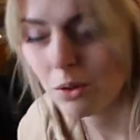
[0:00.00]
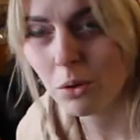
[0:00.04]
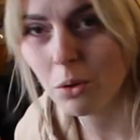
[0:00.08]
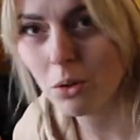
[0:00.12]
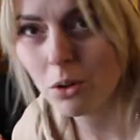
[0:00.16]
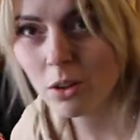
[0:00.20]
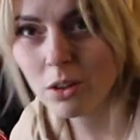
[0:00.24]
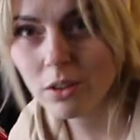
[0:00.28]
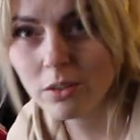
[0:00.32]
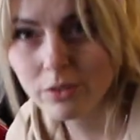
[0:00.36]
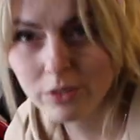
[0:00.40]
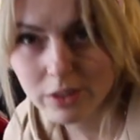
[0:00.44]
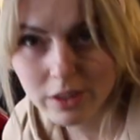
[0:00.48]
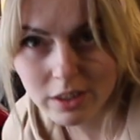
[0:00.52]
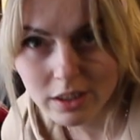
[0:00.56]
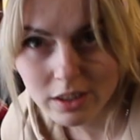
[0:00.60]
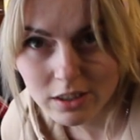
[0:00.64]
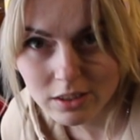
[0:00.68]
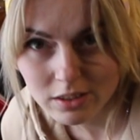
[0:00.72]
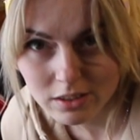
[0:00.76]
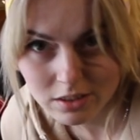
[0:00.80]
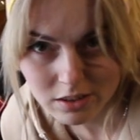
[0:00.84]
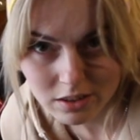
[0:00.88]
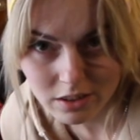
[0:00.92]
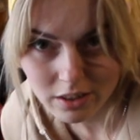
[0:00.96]
all of
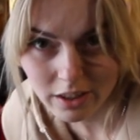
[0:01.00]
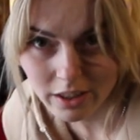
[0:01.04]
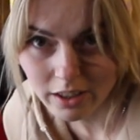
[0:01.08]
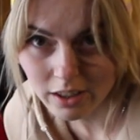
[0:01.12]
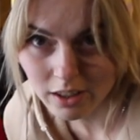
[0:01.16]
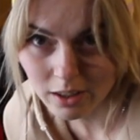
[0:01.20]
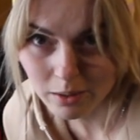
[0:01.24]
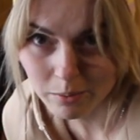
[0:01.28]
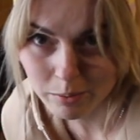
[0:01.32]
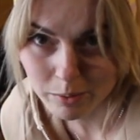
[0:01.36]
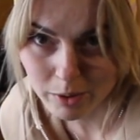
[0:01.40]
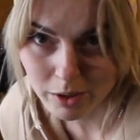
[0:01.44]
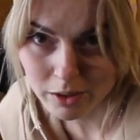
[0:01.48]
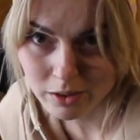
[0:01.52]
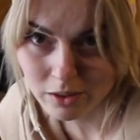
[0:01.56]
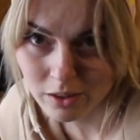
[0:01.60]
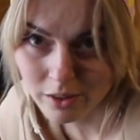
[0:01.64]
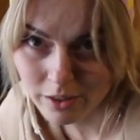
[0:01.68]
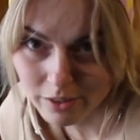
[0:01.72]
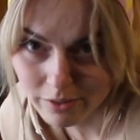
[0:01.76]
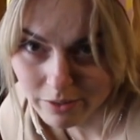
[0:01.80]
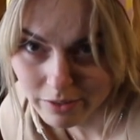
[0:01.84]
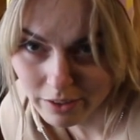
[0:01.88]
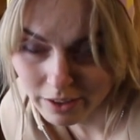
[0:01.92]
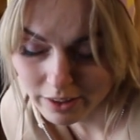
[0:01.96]
these, like I'm not
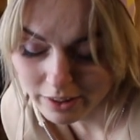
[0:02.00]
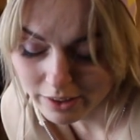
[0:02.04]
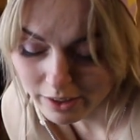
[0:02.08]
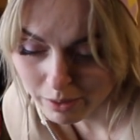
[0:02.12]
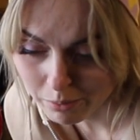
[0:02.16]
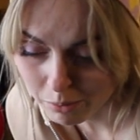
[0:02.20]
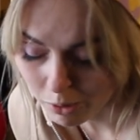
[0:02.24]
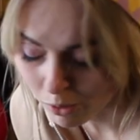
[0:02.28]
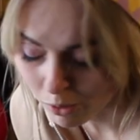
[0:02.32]
gonna fill them